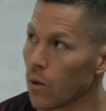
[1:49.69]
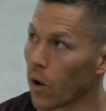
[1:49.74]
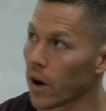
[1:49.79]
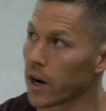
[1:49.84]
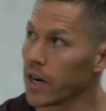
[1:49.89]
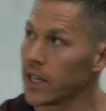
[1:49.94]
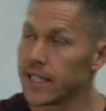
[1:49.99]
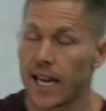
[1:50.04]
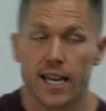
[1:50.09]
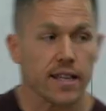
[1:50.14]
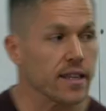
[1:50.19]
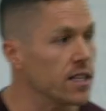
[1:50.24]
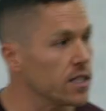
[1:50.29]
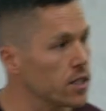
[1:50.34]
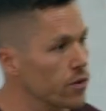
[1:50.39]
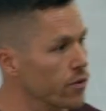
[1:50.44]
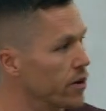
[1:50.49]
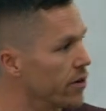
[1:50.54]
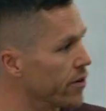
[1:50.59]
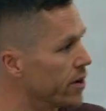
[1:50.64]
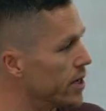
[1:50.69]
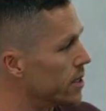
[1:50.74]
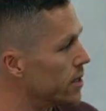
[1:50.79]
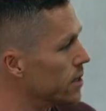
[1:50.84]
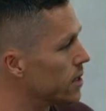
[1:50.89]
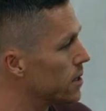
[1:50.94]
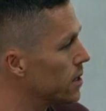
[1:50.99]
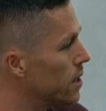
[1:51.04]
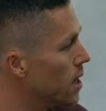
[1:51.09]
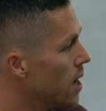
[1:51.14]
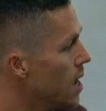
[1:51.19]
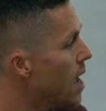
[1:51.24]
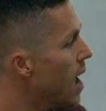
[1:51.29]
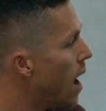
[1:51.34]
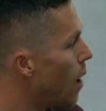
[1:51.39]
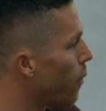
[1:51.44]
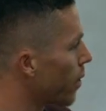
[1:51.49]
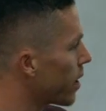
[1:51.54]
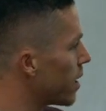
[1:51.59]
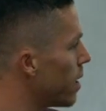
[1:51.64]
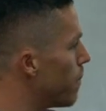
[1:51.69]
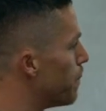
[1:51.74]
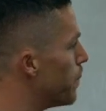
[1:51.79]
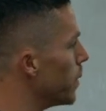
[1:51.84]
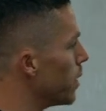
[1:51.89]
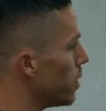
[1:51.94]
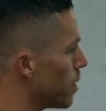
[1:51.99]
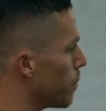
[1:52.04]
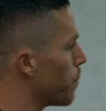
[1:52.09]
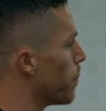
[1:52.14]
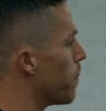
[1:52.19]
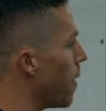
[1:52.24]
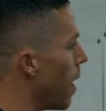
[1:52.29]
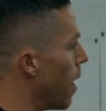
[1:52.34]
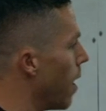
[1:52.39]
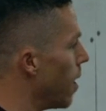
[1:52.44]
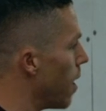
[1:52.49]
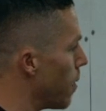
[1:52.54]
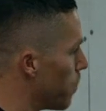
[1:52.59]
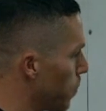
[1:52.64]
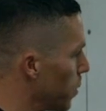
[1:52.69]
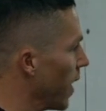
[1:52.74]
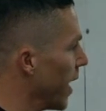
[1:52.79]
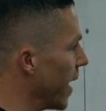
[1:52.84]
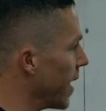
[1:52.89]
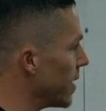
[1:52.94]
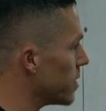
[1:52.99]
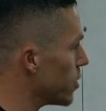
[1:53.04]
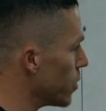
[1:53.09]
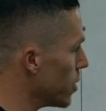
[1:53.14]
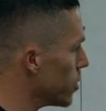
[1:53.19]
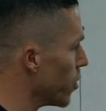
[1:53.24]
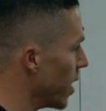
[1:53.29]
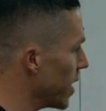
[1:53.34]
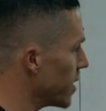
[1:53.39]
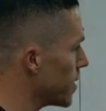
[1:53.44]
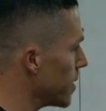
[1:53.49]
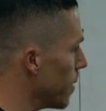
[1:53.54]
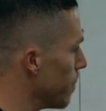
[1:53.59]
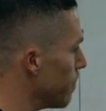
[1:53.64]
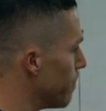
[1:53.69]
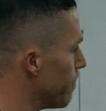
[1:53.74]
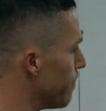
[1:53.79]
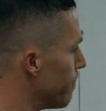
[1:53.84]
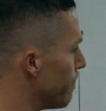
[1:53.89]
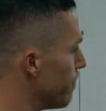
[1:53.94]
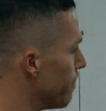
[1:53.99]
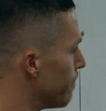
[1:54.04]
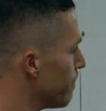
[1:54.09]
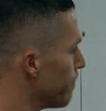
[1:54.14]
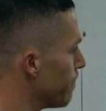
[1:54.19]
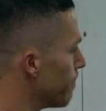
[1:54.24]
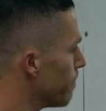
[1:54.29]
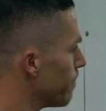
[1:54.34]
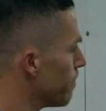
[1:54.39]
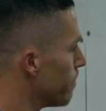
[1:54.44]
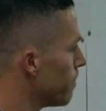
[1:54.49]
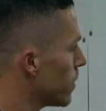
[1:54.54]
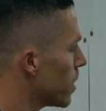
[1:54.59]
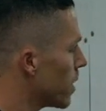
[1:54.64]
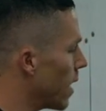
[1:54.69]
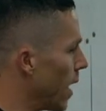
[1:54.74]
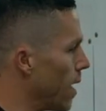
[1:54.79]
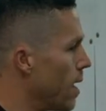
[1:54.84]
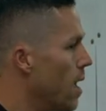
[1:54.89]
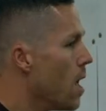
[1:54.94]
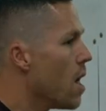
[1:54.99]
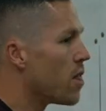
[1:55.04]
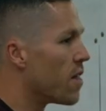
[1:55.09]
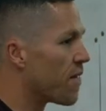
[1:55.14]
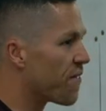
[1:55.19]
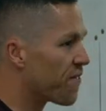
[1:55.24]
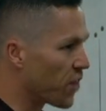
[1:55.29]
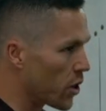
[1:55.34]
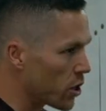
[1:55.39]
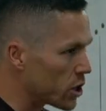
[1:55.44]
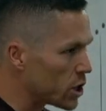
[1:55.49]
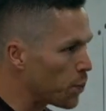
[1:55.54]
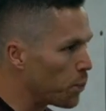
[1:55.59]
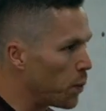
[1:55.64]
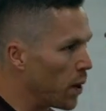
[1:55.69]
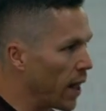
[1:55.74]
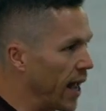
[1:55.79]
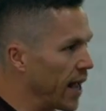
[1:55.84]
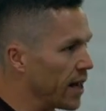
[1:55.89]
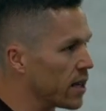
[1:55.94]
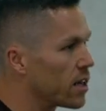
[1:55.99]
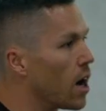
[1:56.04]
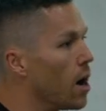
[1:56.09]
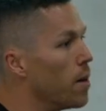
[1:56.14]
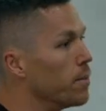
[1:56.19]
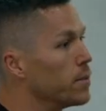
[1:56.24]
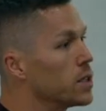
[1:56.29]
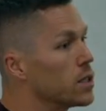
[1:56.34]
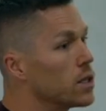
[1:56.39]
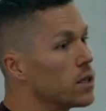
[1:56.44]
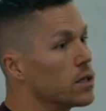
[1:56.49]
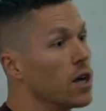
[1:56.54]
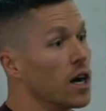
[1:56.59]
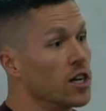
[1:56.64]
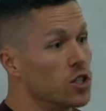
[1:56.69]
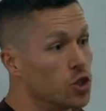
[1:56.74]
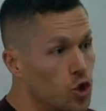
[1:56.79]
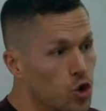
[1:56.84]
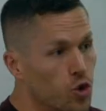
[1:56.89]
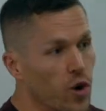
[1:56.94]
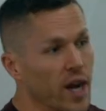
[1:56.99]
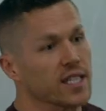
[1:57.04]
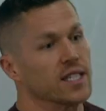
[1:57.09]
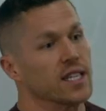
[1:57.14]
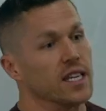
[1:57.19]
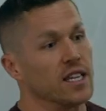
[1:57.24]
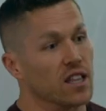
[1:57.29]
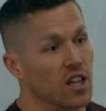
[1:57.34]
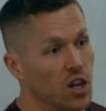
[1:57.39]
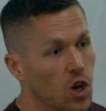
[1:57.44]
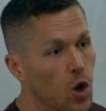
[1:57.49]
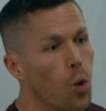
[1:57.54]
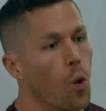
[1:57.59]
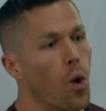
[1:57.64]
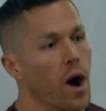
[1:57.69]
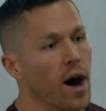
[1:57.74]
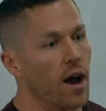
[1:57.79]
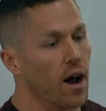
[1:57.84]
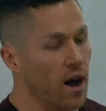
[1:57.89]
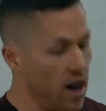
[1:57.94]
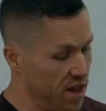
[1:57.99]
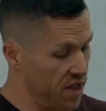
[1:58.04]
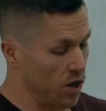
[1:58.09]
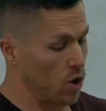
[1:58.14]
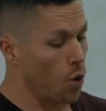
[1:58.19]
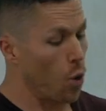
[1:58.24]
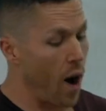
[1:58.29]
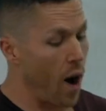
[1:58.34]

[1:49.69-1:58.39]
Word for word: we're going to take these three reasons and we're going to build a, uh, a, plan to address them. Okay? The first plan comes to addressing the, uh, the